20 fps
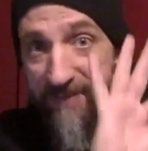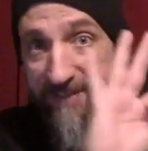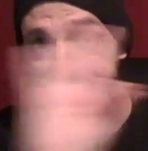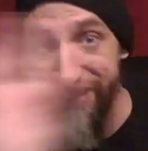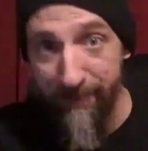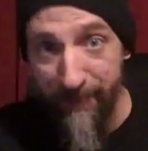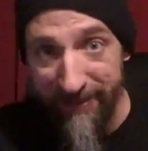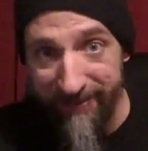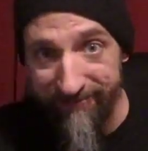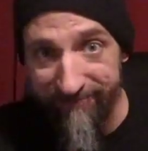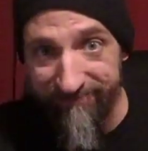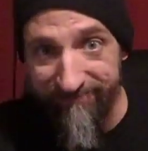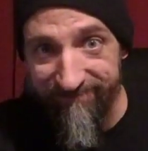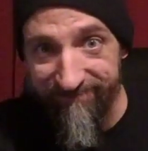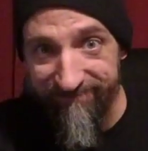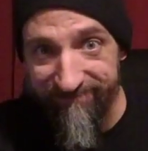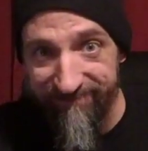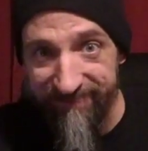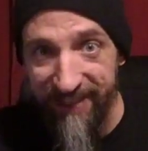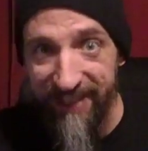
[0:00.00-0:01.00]
zip it,
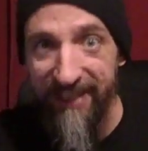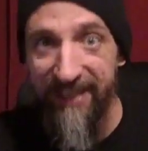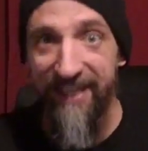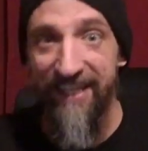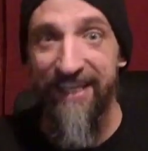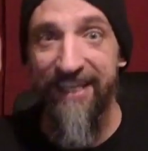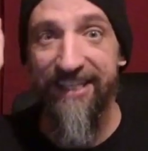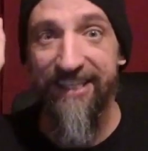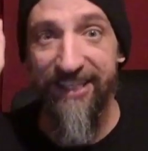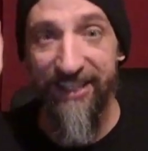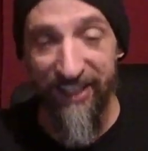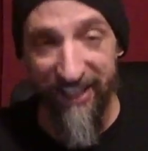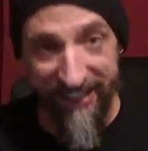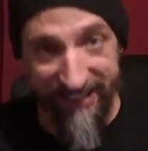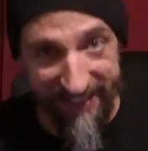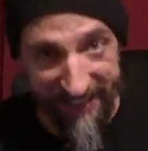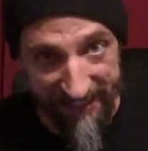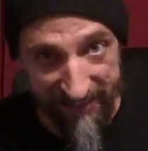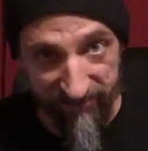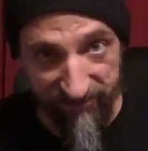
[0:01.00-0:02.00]

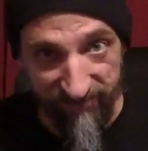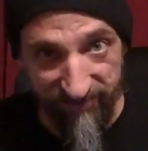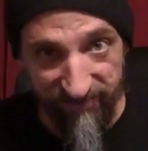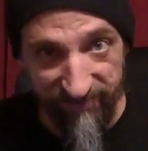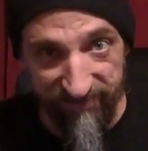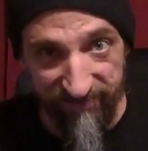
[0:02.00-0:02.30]
listen,